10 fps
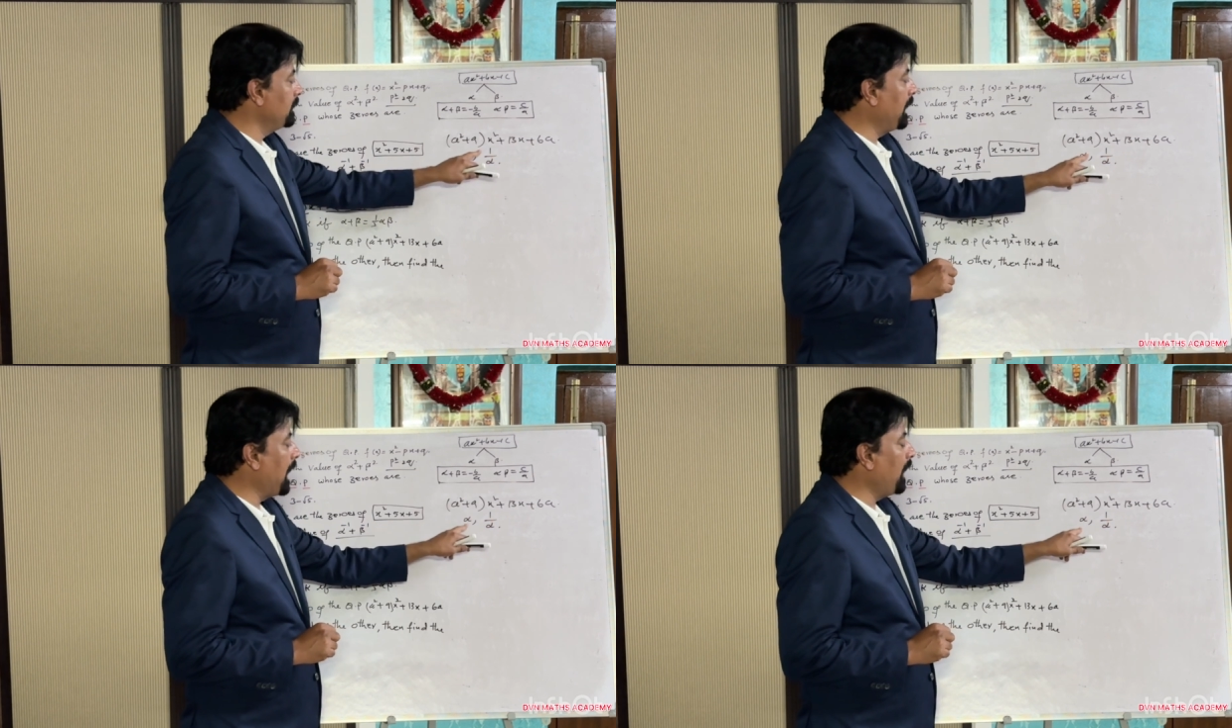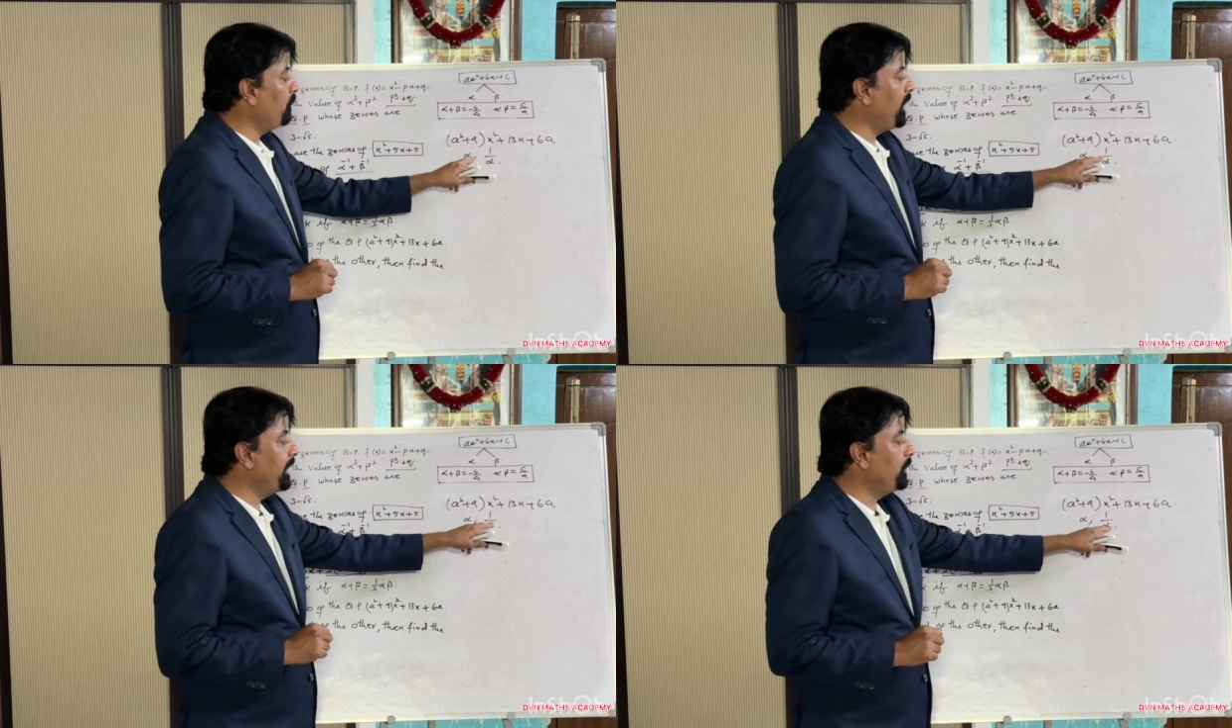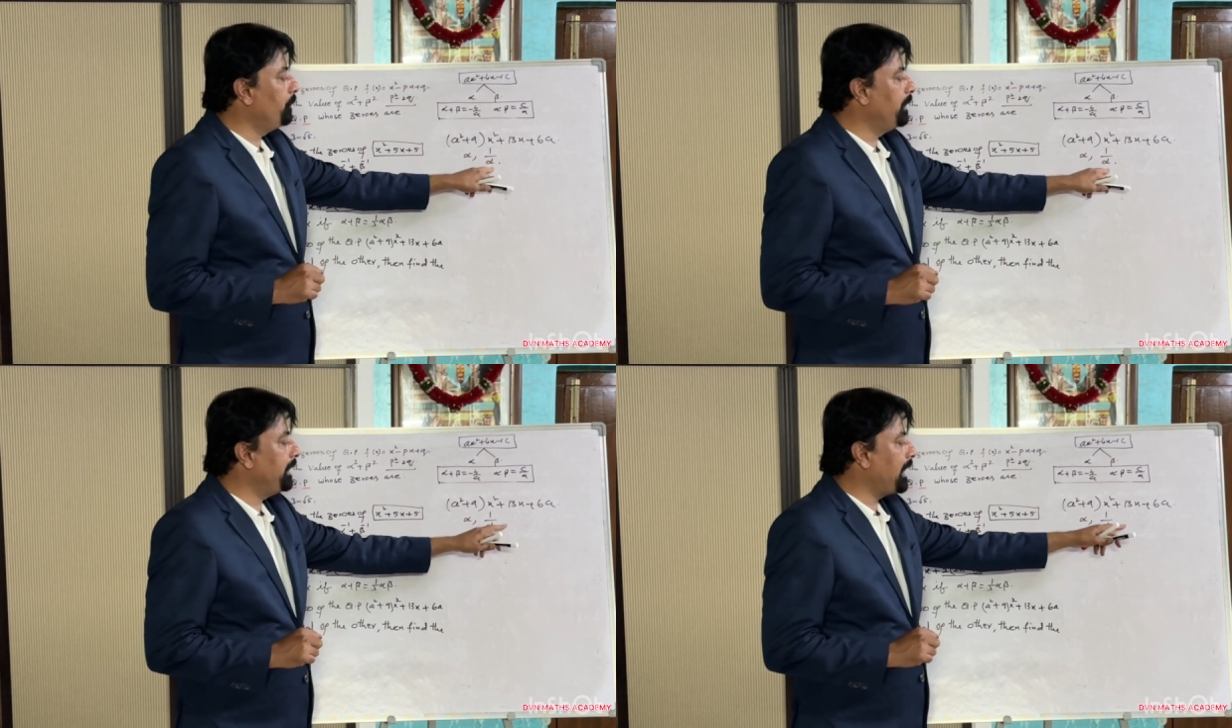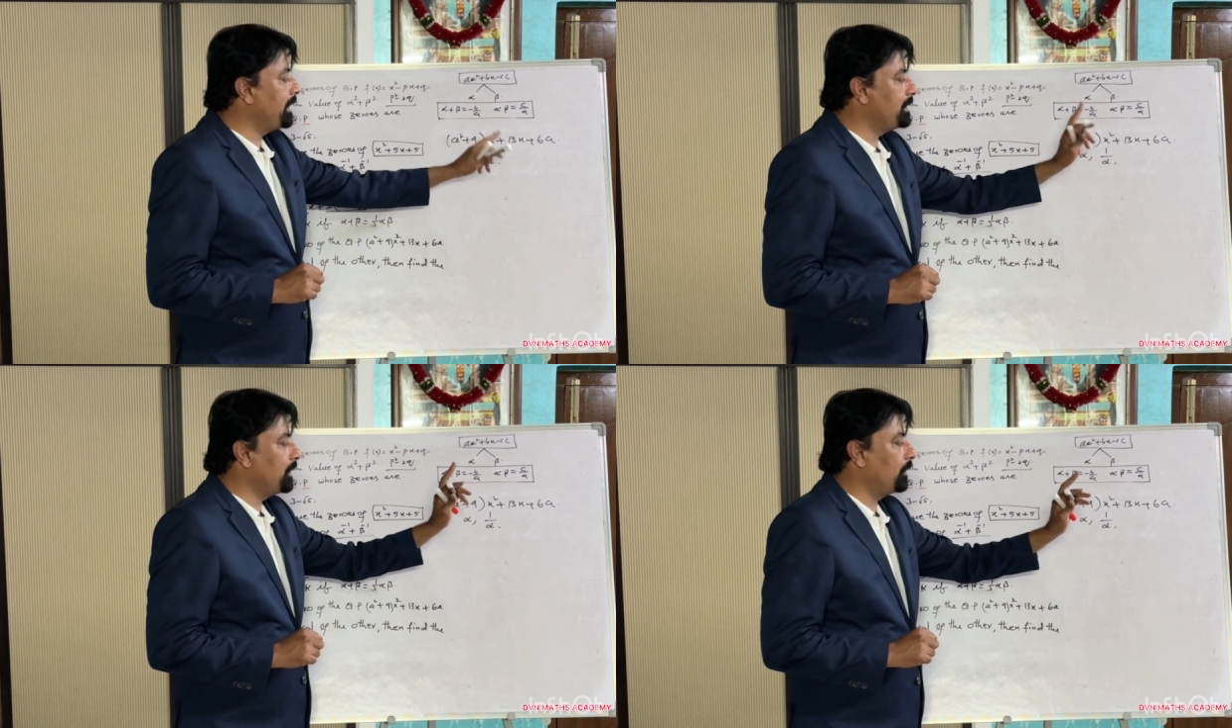then alpha into beta
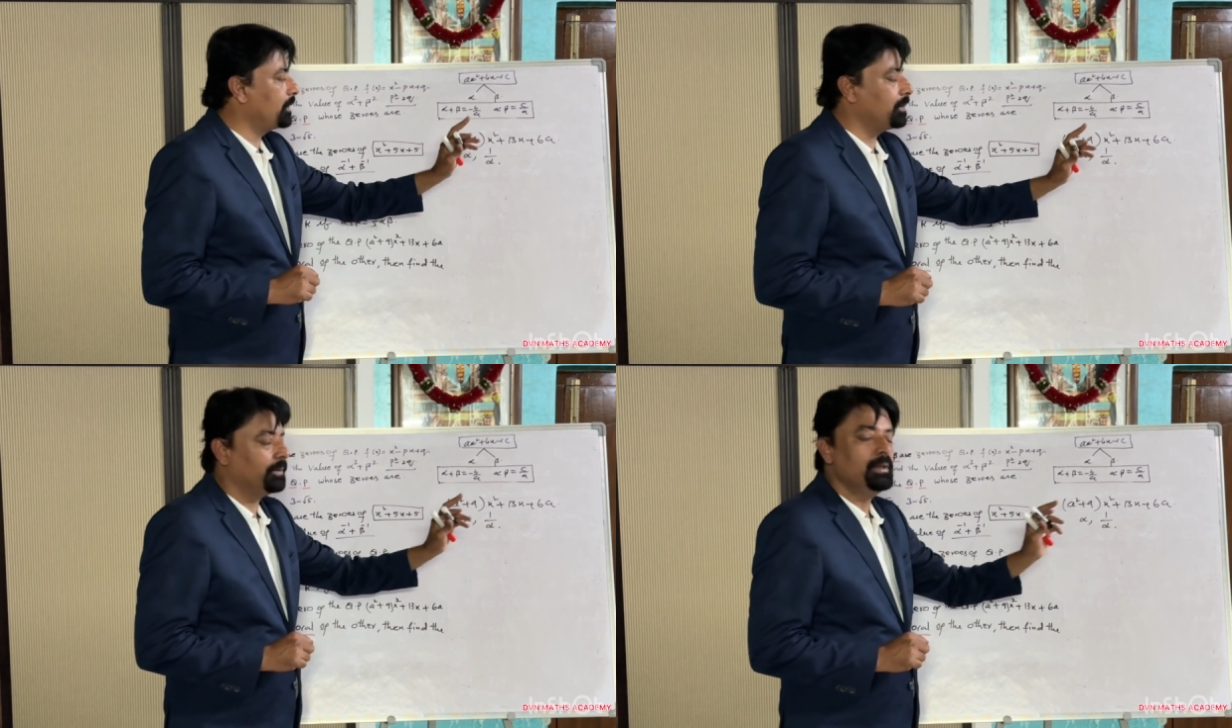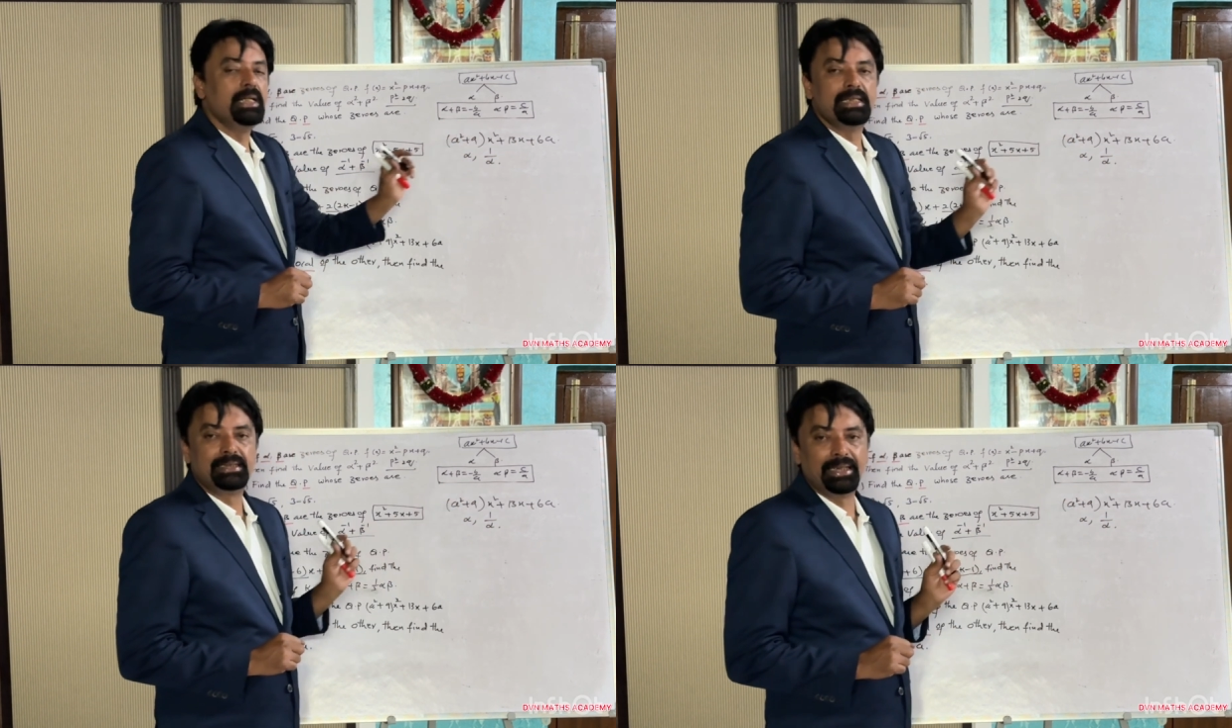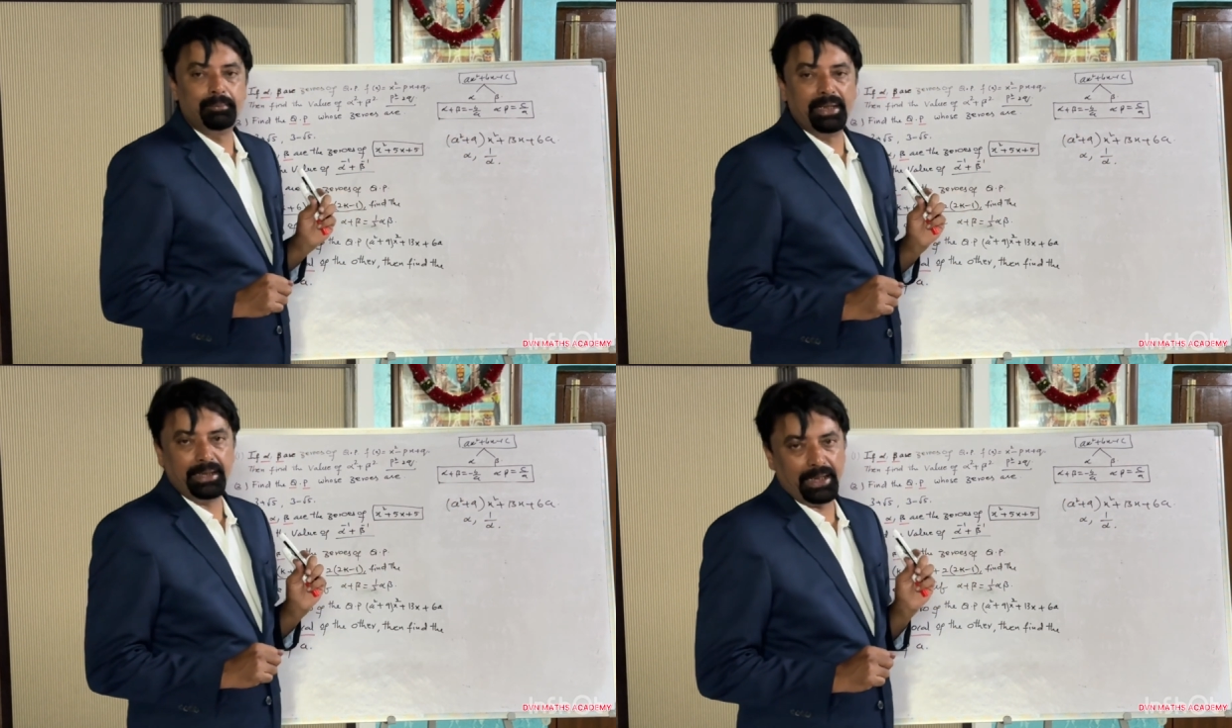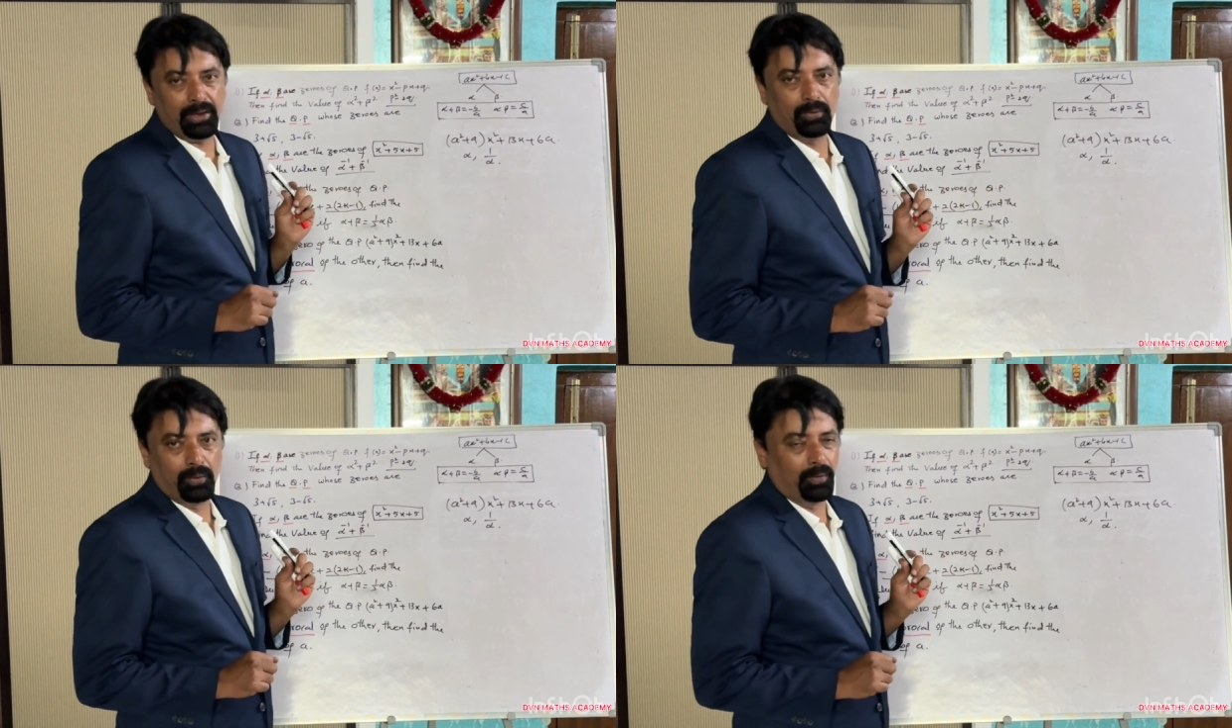is equal to c by a,
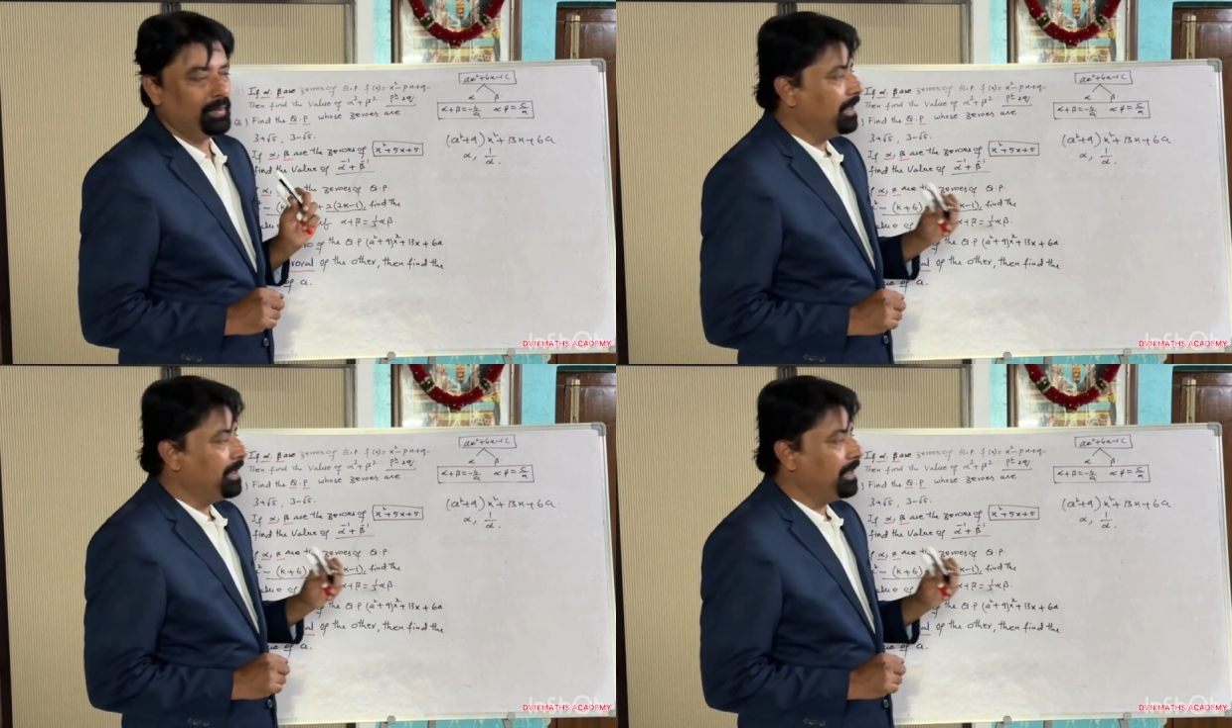you know.